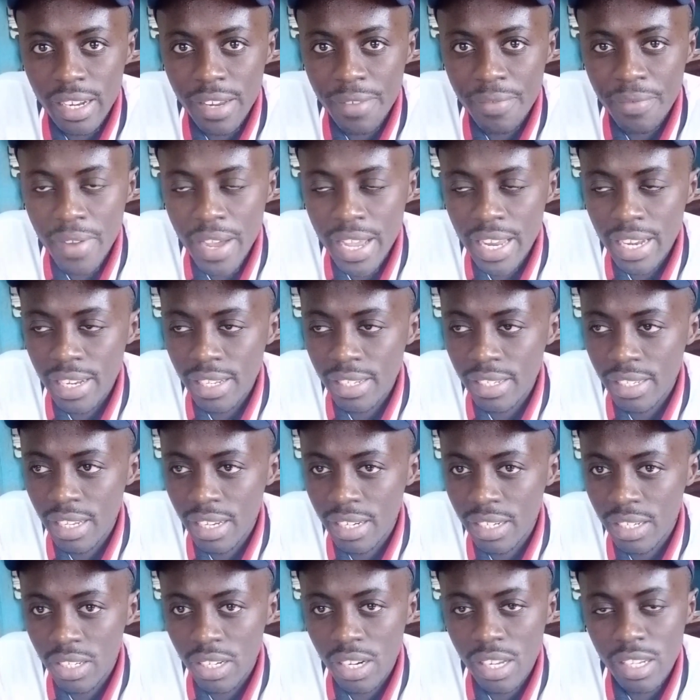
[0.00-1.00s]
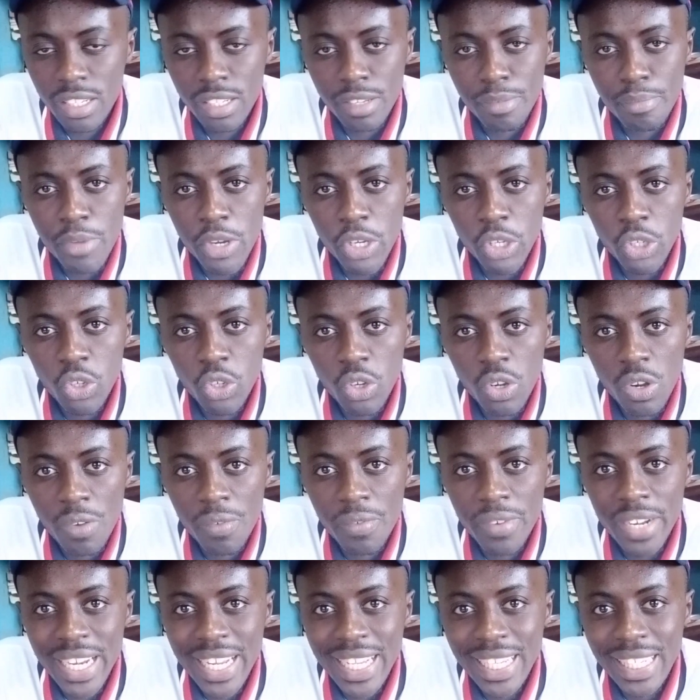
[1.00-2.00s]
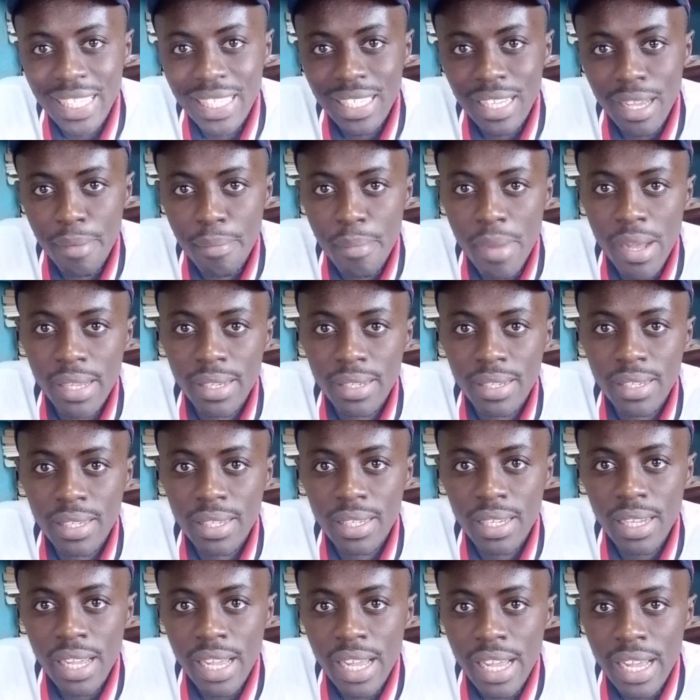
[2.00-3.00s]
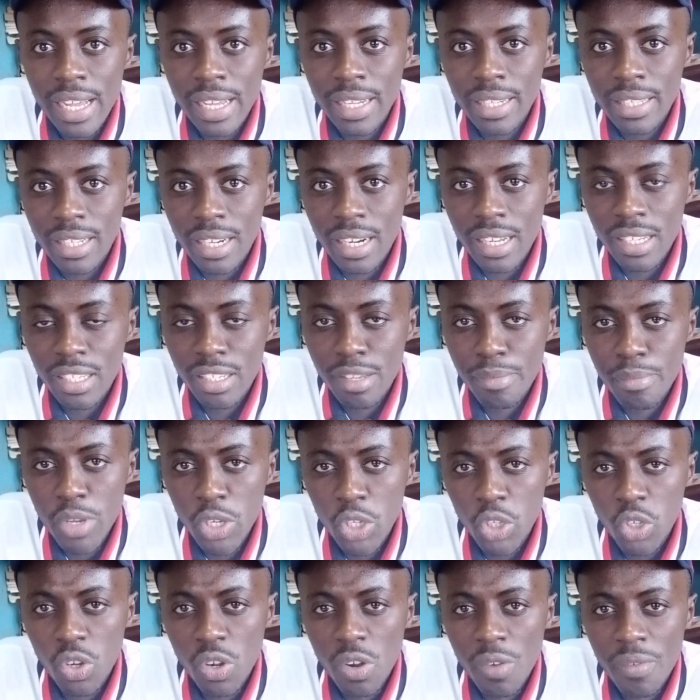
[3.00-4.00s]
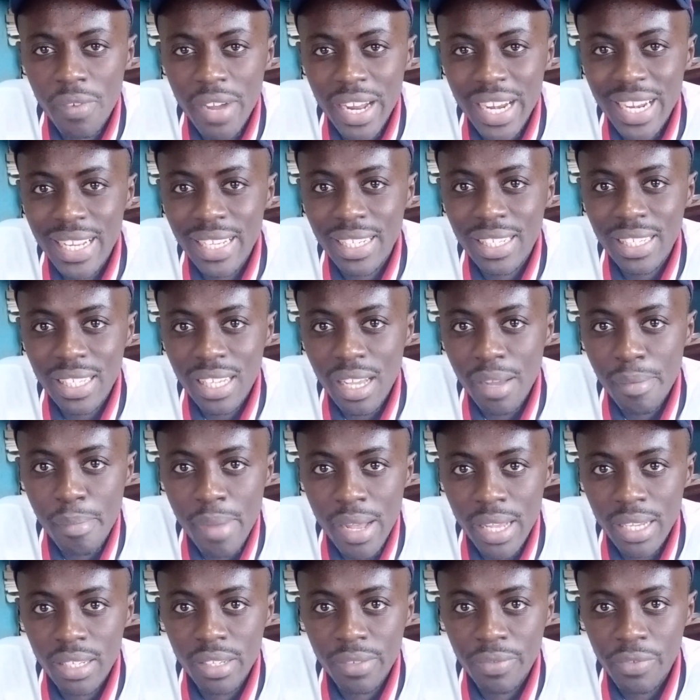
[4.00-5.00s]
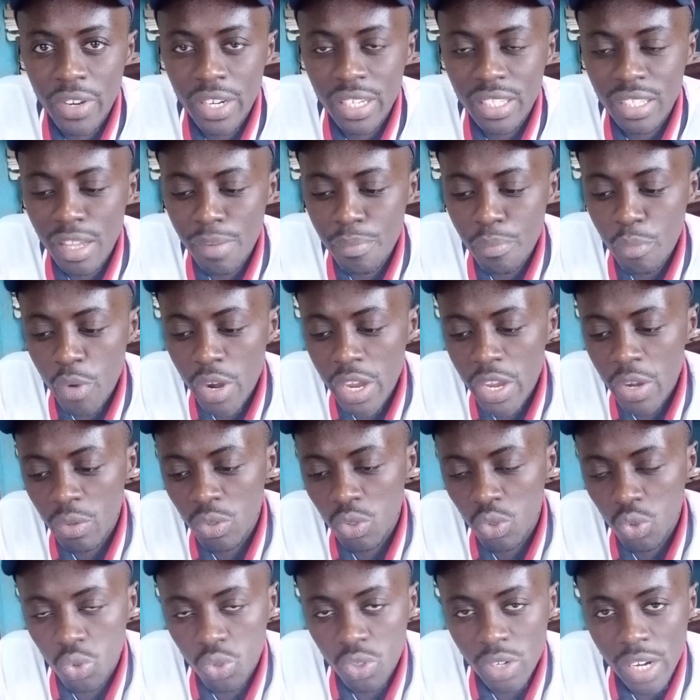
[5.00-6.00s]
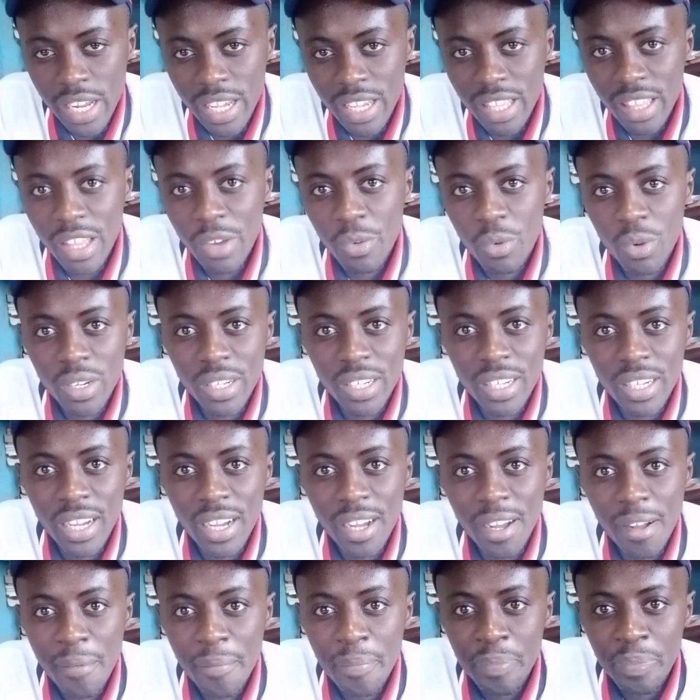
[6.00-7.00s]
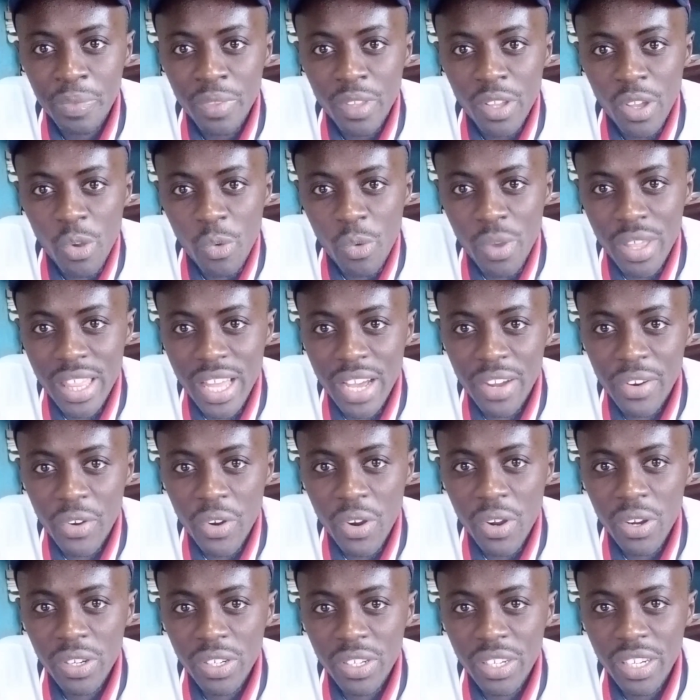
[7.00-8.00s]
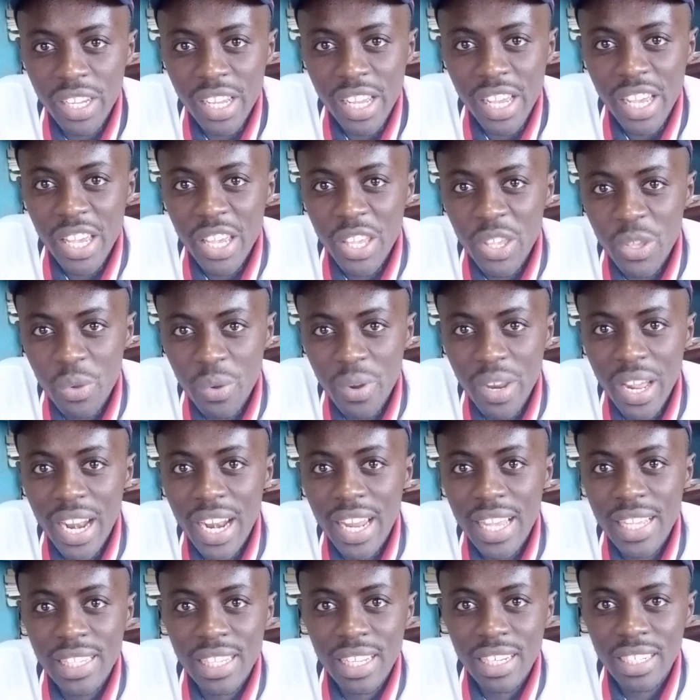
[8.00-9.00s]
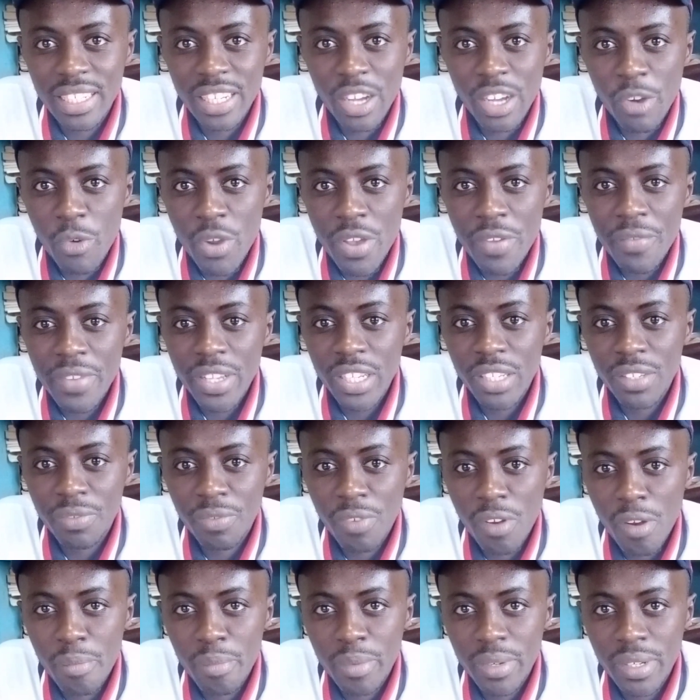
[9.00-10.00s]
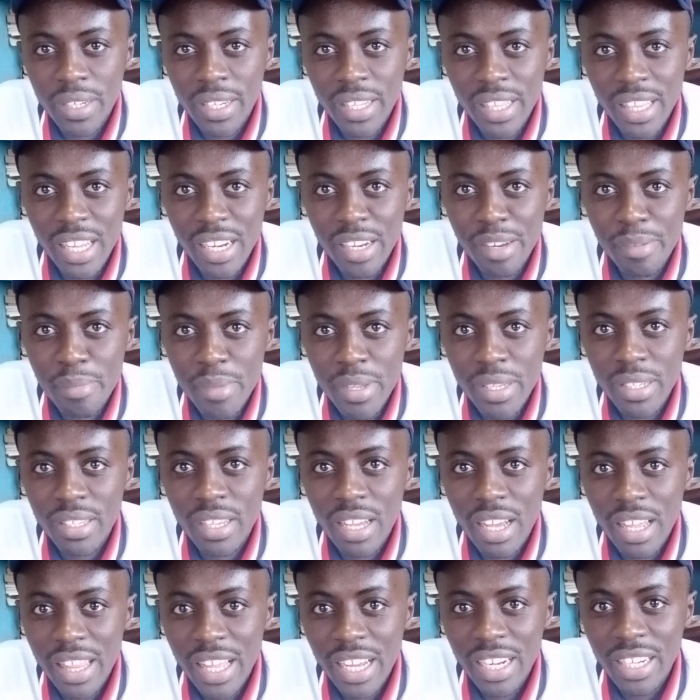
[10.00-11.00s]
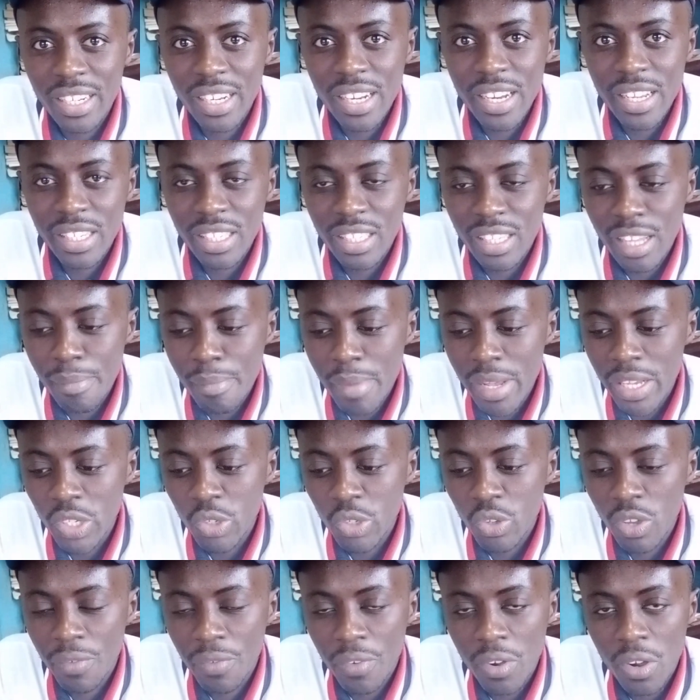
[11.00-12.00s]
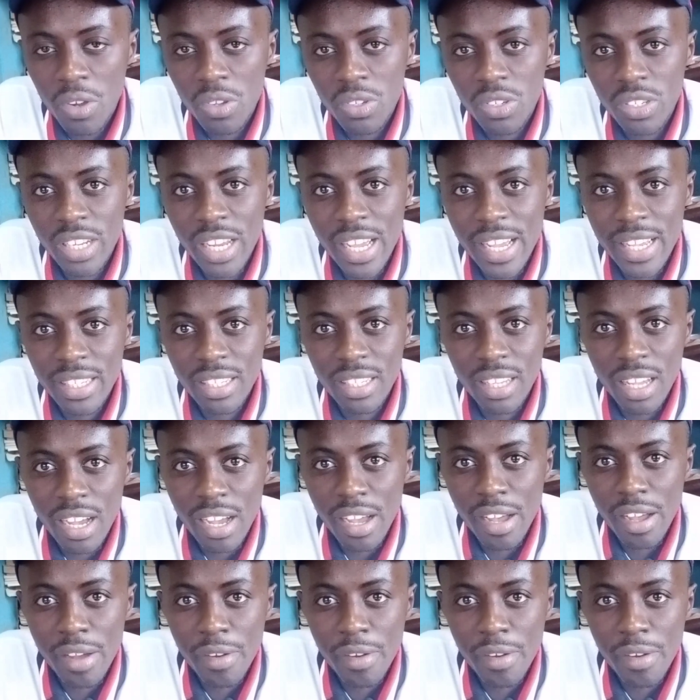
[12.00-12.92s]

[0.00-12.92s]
defined as the transmission of disturbance. Transmission of a disturbance. For example, when you strike the water with a rod, you realize that a wave is formed. That means that disturbance you have caused there is